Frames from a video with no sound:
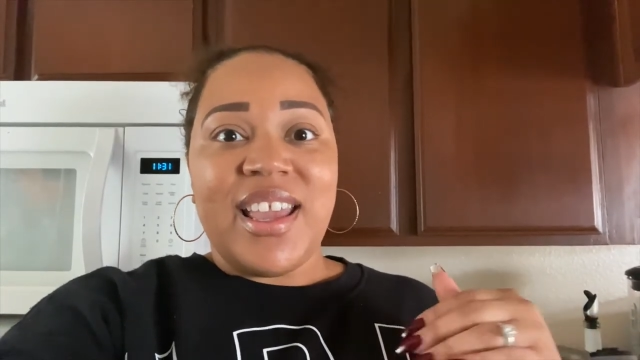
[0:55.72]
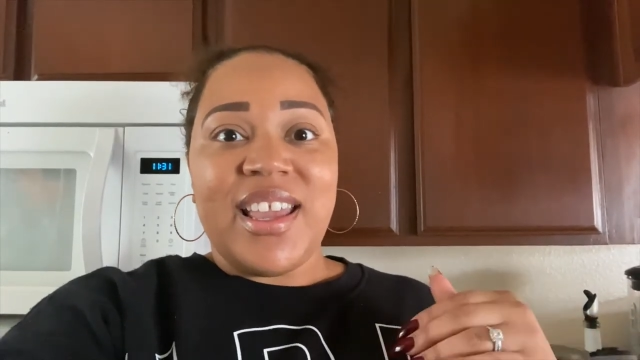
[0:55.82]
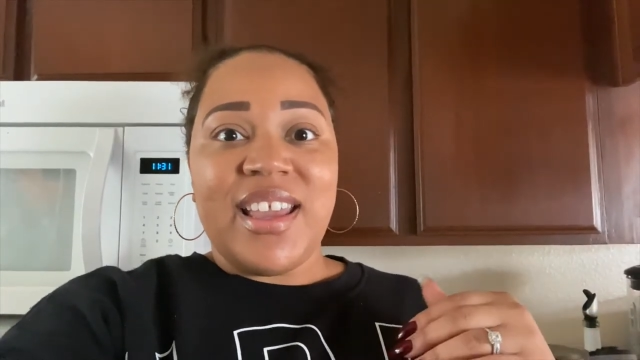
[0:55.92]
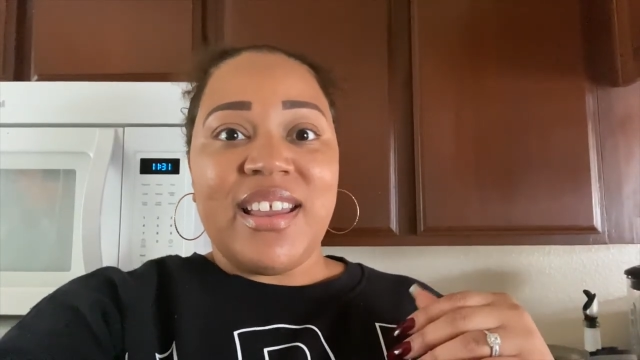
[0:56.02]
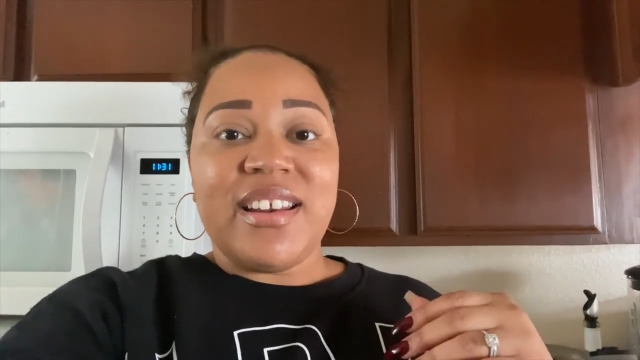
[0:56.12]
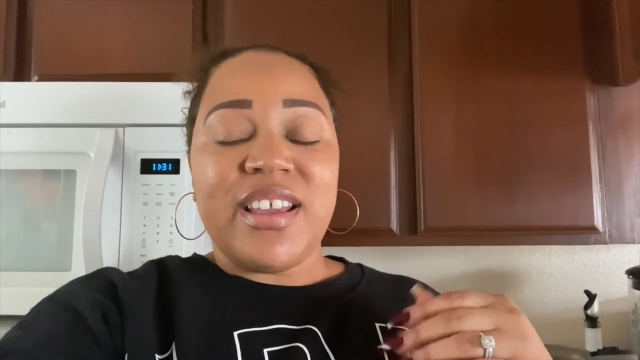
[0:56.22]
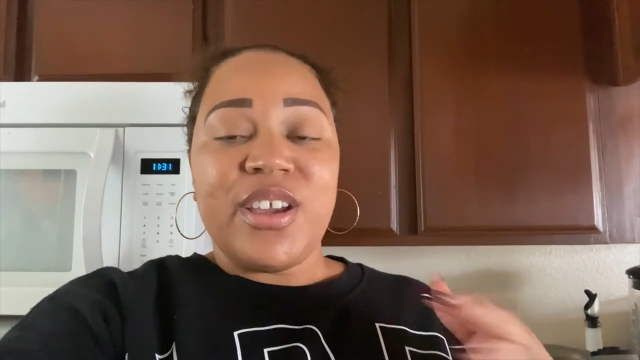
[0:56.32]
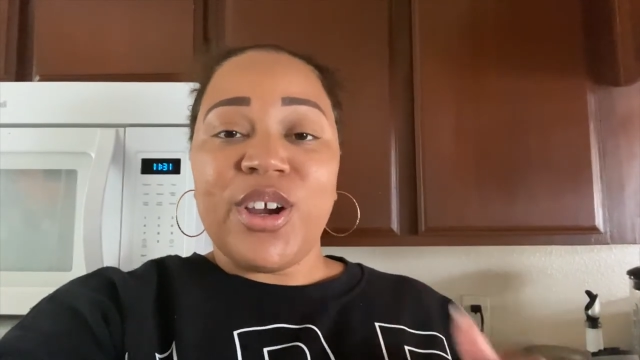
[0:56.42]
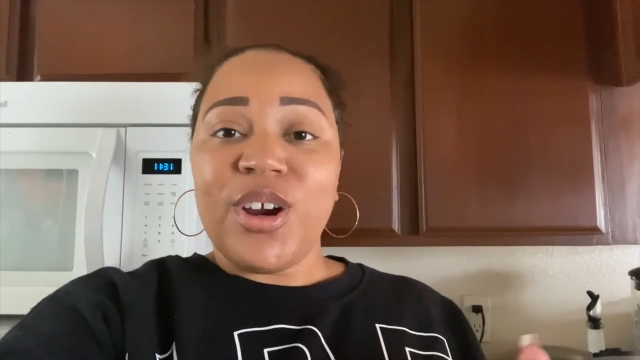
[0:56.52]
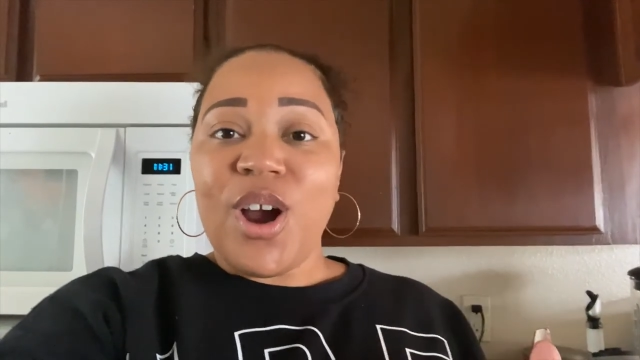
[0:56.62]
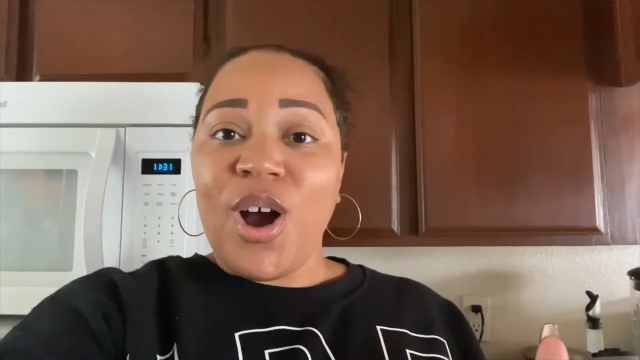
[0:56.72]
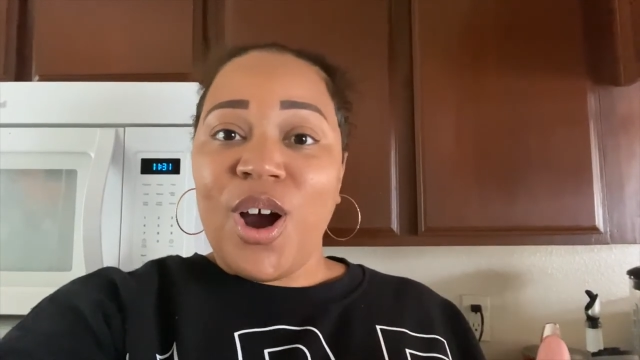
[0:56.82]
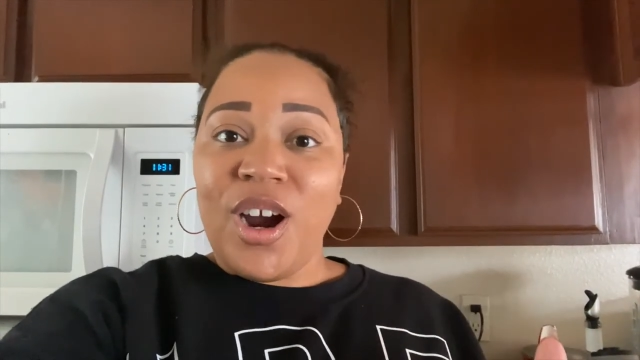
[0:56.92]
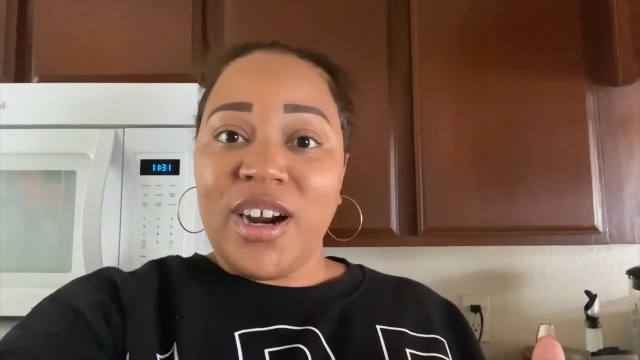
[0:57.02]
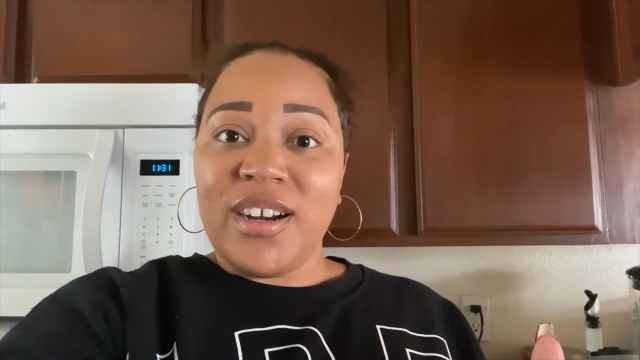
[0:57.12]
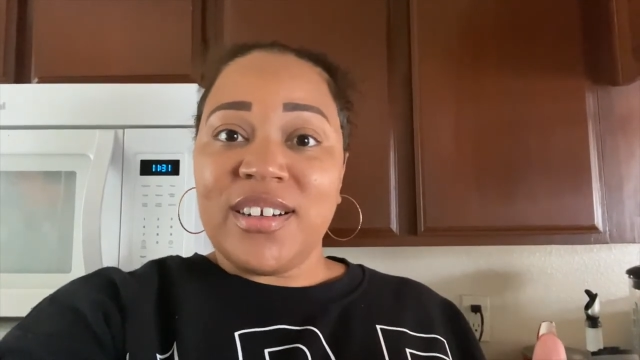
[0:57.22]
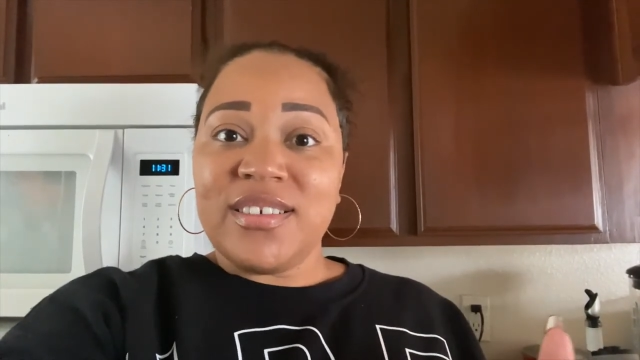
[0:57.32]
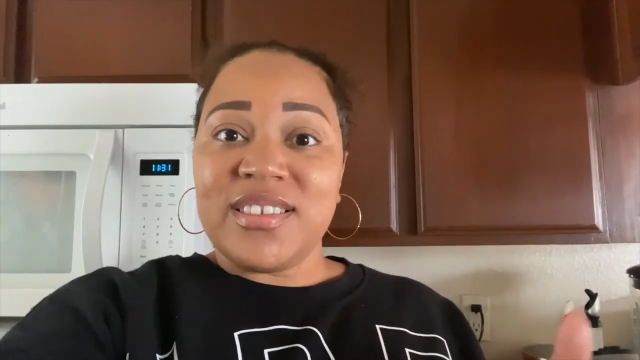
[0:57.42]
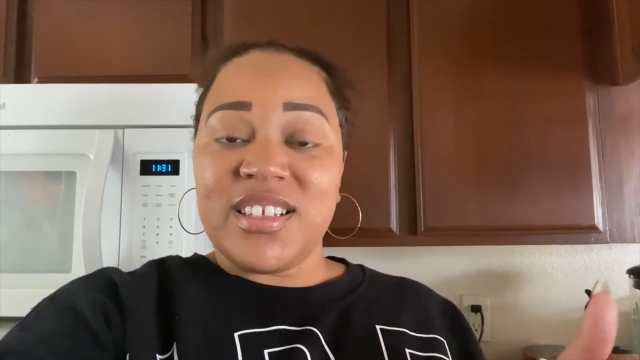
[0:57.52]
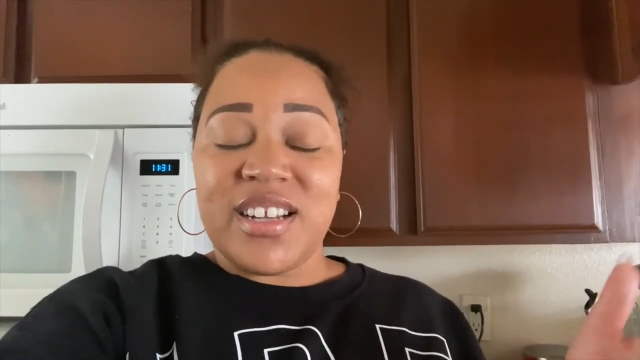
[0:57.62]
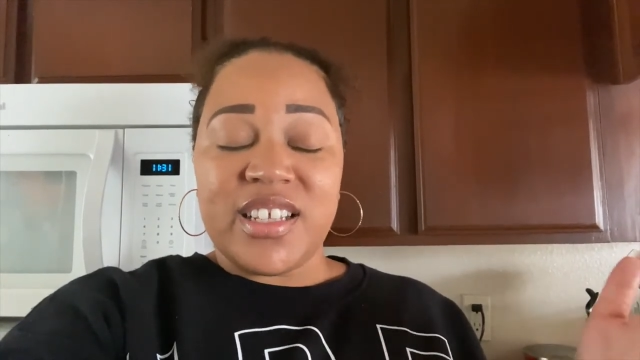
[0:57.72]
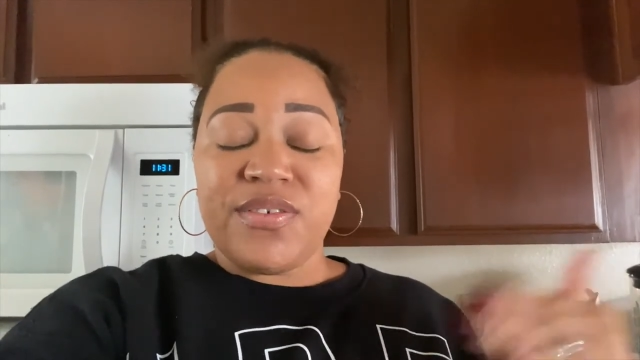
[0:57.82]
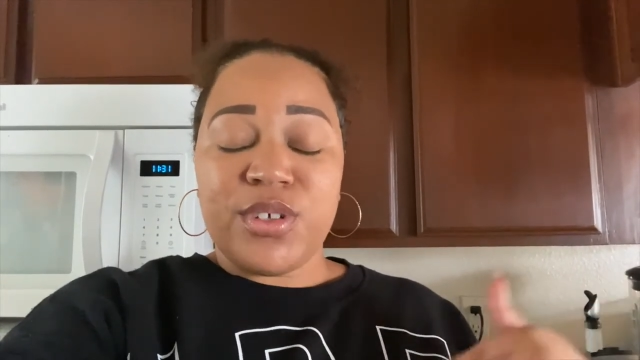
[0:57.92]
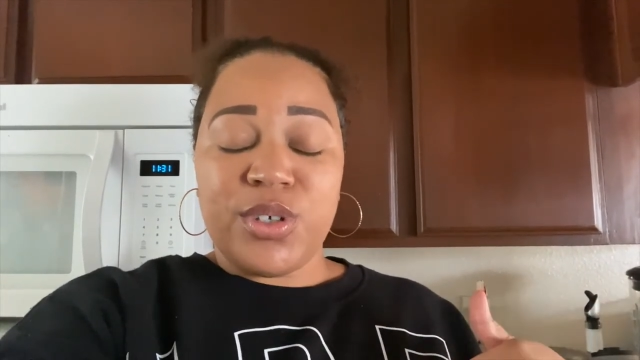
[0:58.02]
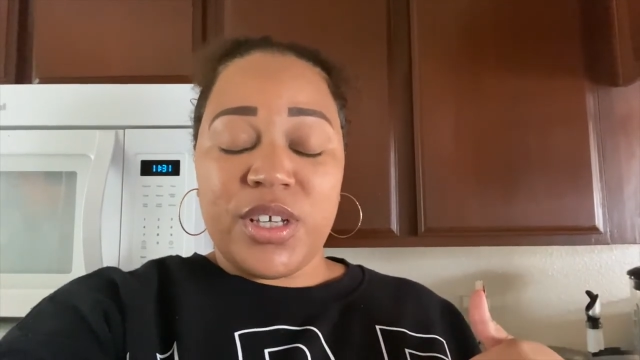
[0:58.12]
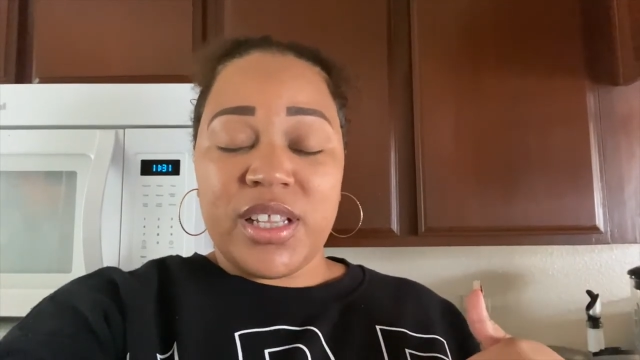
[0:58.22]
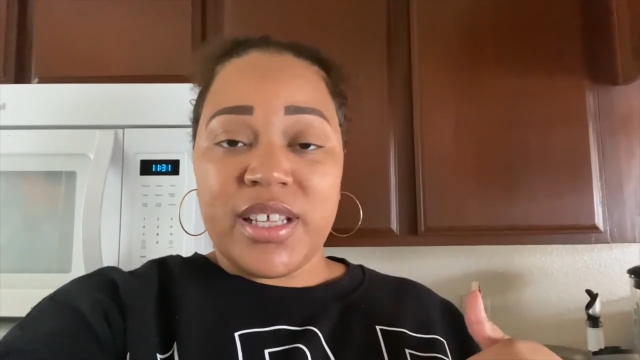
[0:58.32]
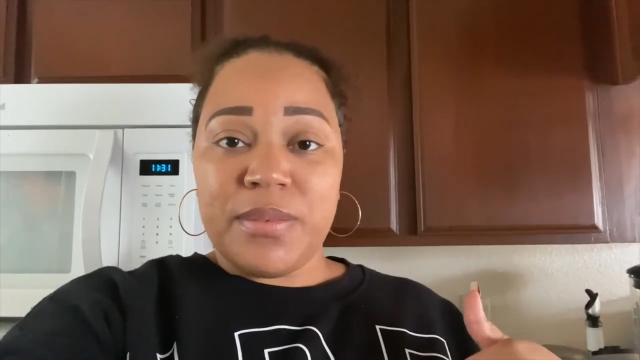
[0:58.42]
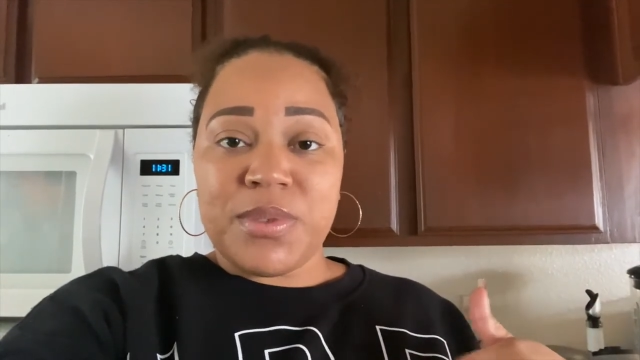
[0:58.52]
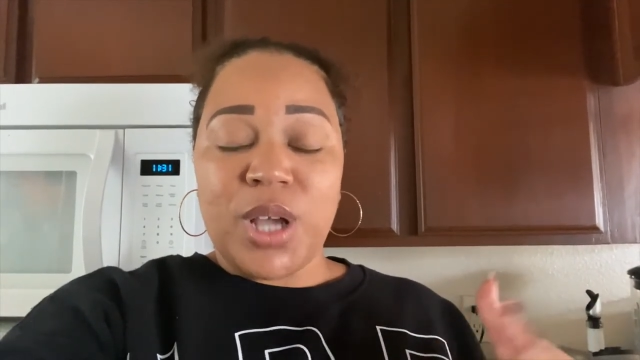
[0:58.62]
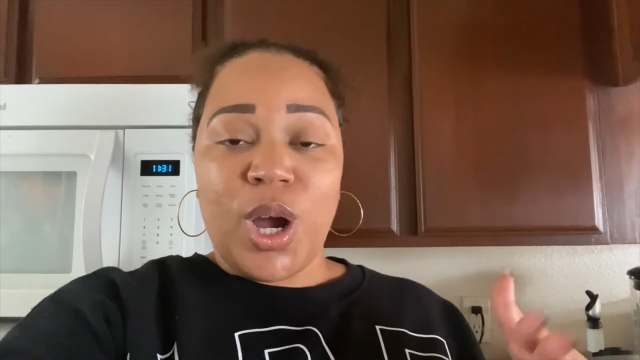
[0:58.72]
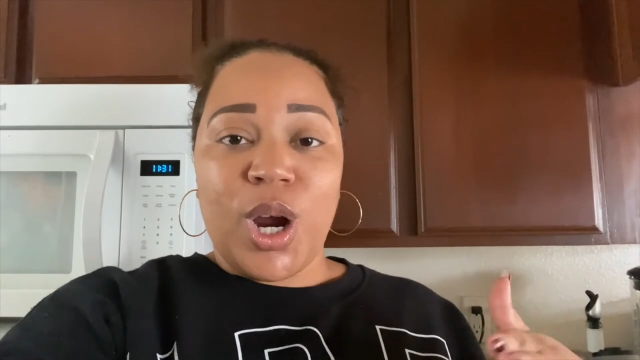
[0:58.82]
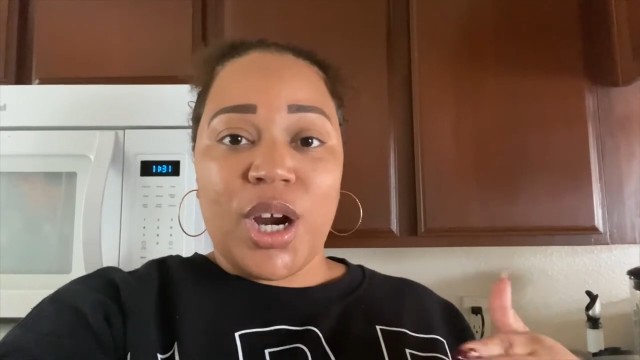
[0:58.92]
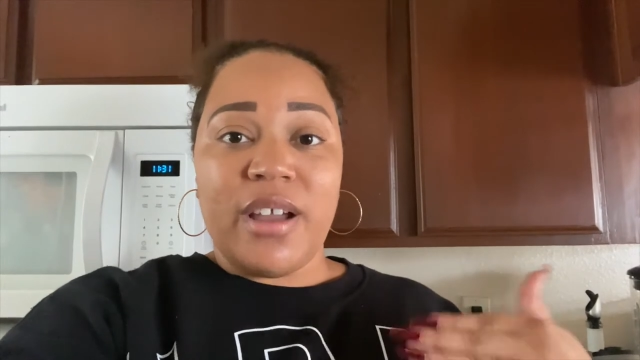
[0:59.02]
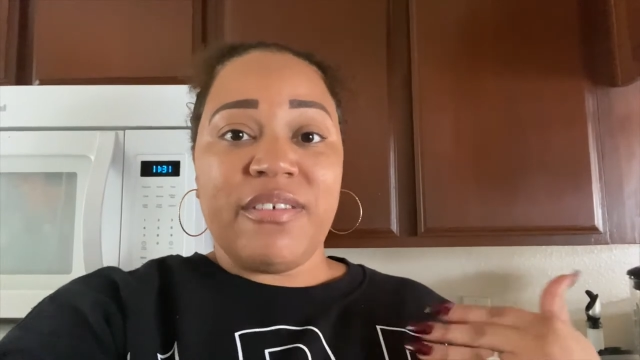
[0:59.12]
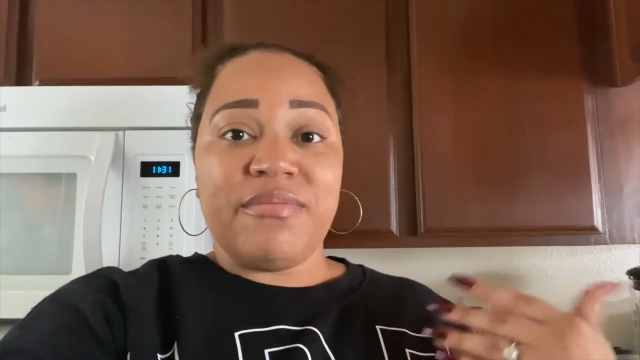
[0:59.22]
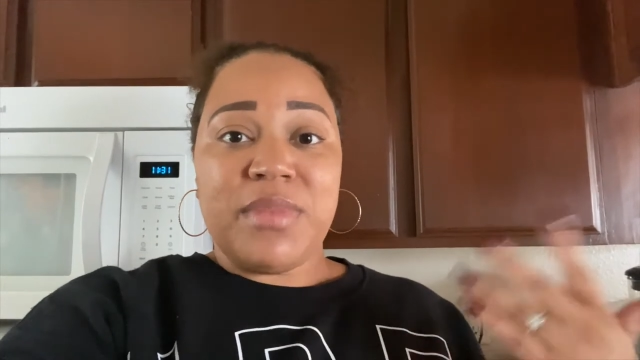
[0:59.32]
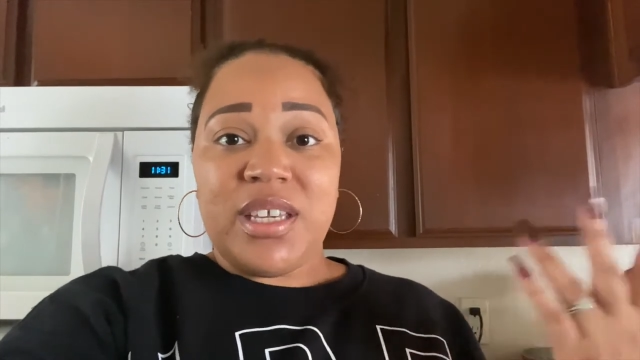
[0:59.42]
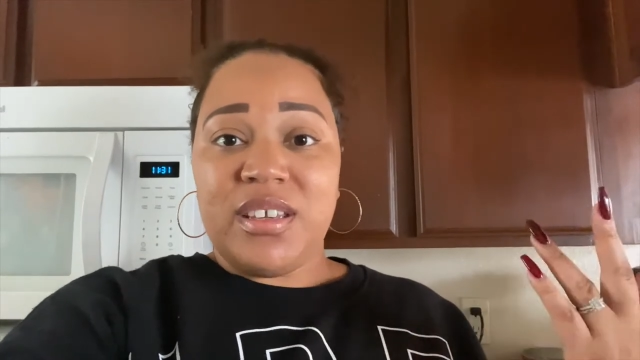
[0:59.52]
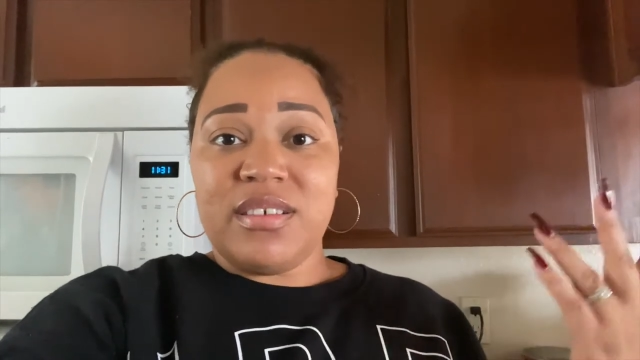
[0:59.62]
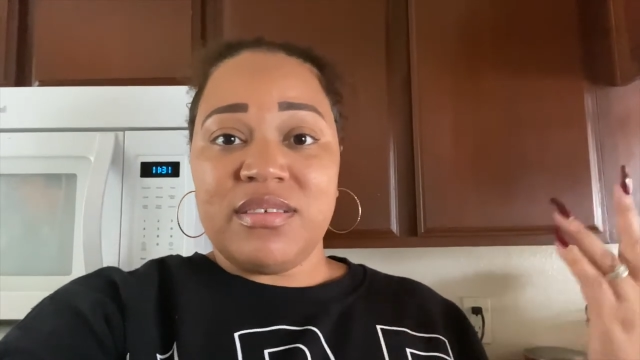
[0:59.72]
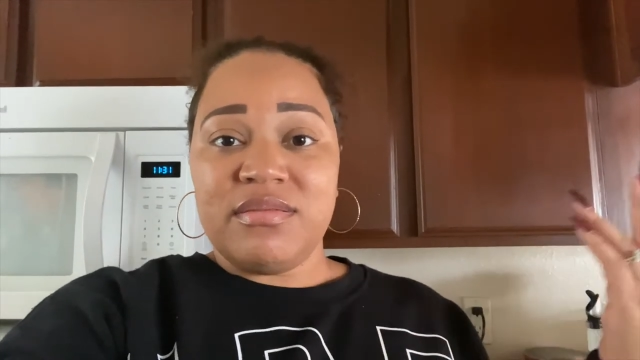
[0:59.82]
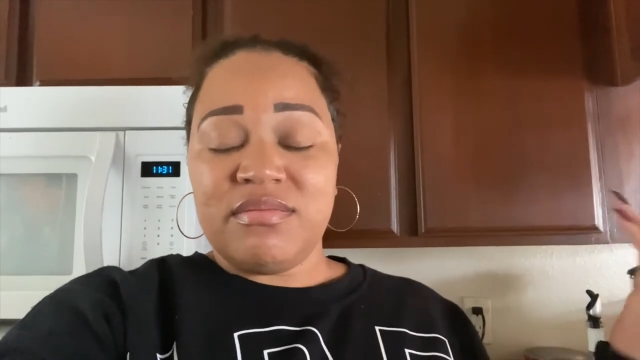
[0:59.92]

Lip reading: And here are the next few clips are of me